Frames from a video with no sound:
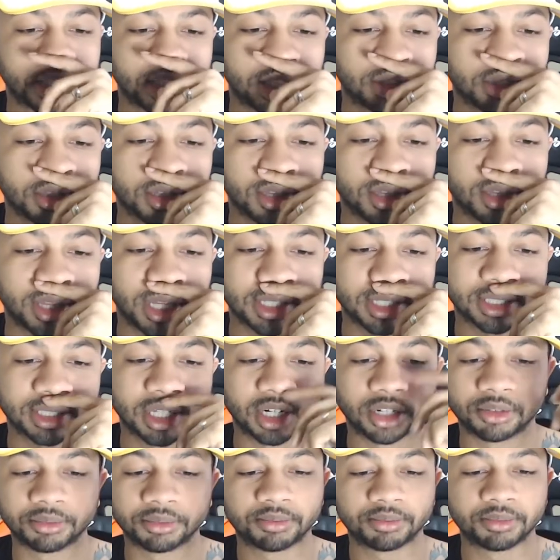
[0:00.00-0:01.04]
They're things that
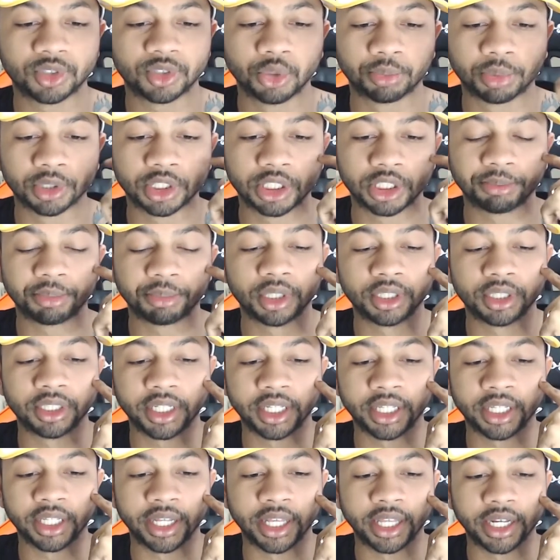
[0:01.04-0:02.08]
are super simple
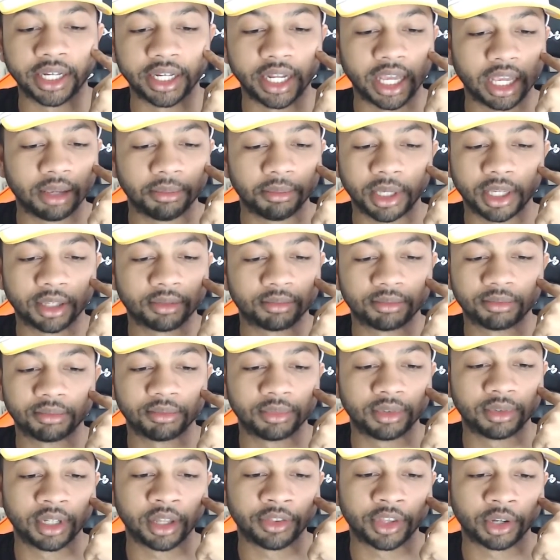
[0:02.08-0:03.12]
in naming.
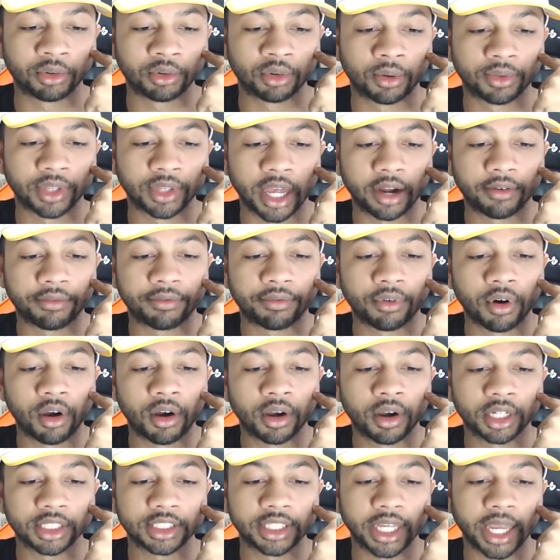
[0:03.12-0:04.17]
Nothing wrong with that.
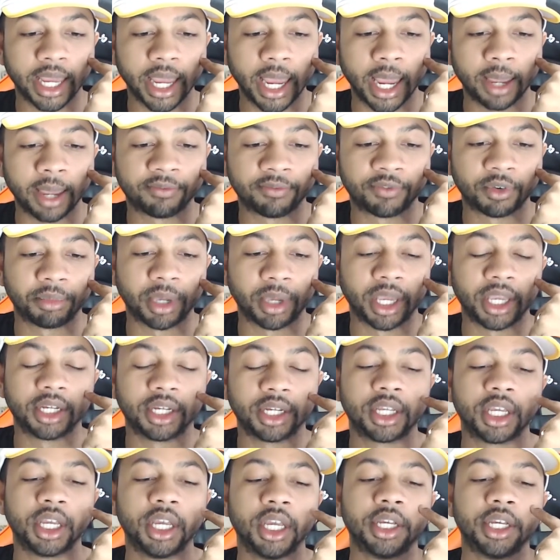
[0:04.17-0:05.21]
Frog is Amphibane.
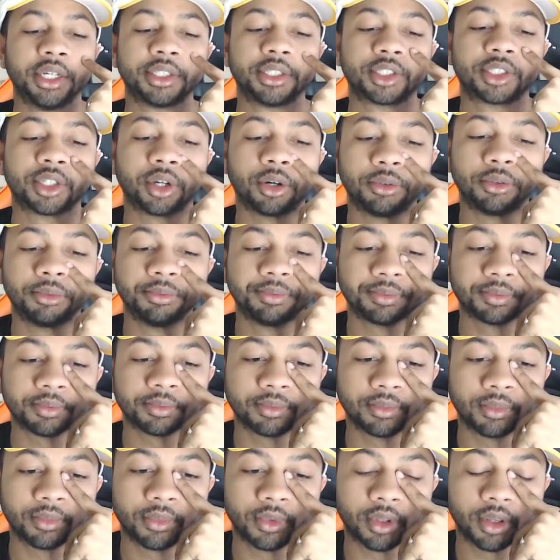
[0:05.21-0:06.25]
So
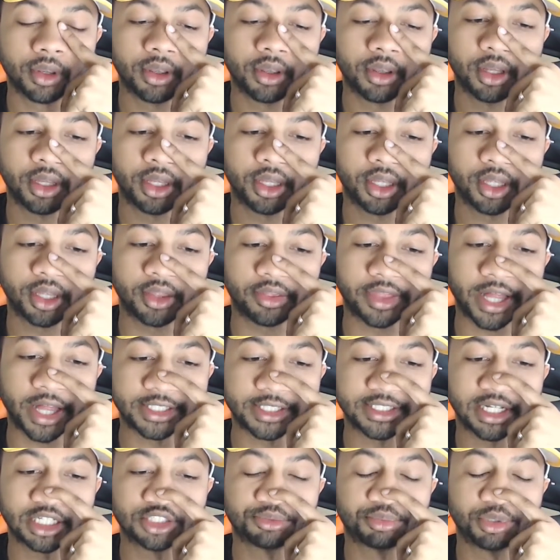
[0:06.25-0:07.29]

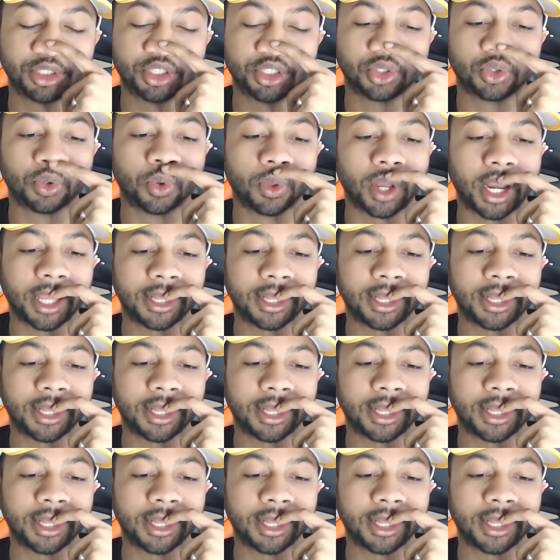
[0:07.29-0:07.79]
that sounds pretty cool.